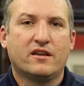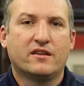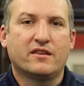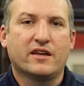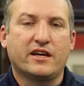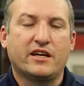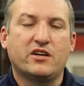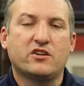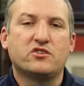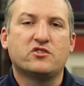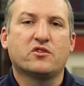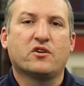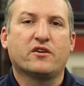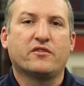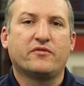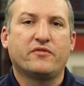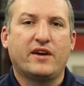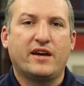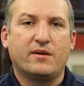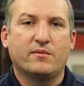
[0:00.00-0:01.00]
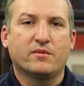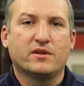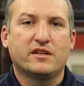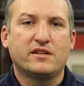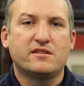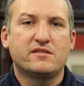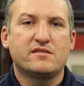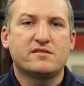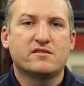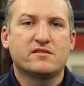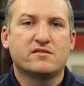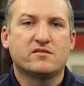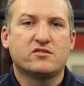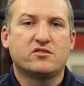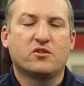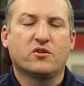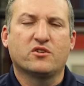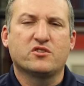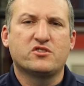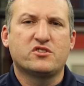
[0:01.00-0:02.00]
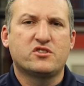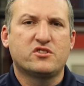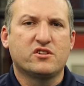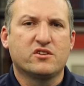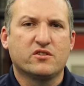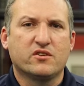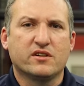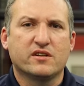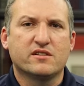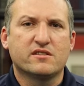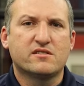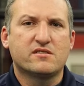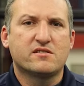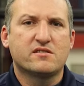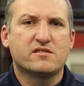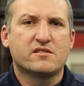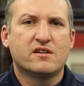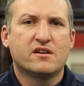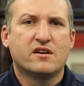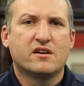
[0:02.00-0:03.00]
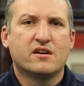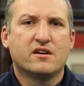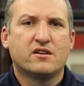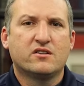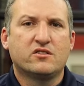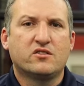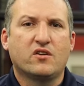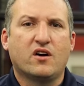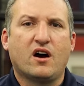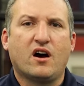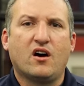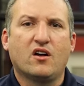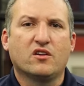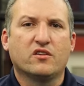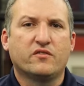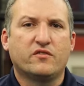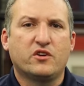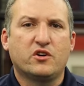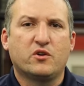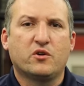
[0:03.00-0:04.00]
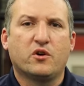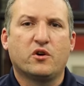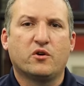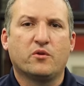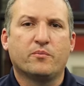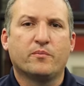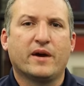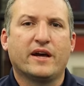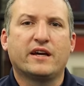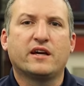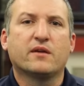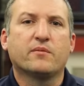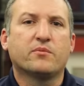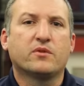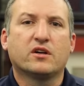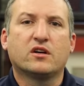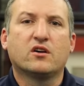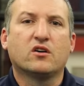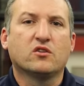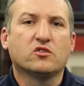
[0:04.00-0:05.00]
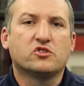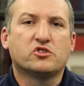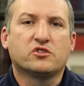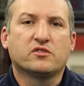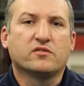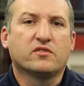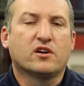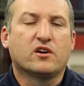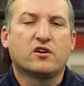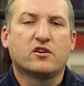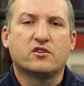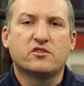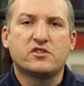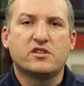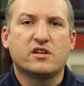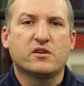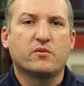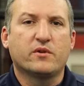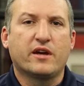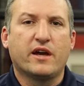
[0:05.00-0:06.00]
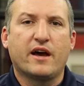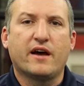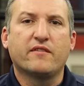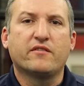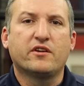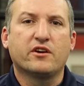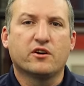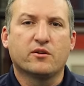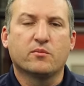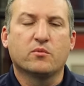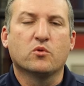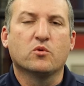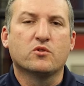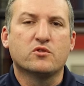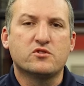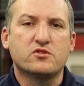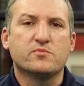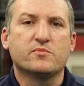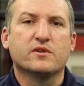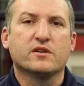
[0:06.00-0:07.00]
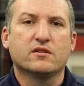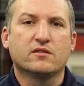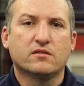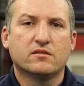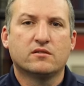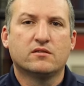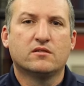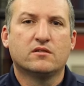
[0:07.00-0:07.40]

Thank you to our families, to our students, to all of you who make up the culture of learners that we have here at Moores Mill.